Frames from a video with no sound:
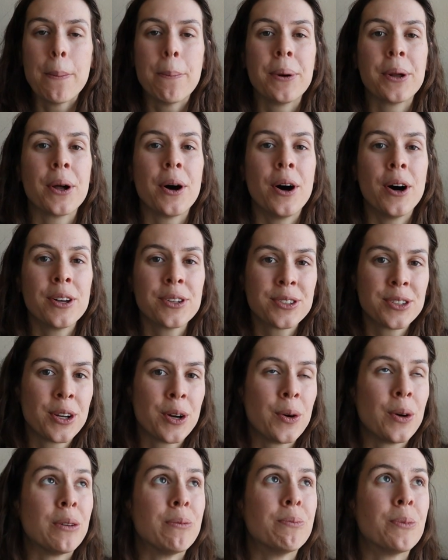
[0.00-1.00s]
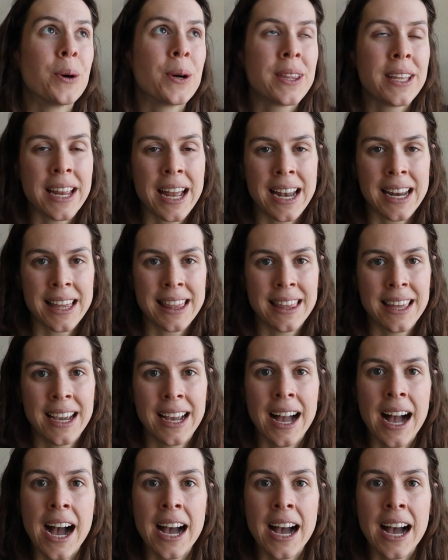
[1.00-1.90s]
But also, more than anything,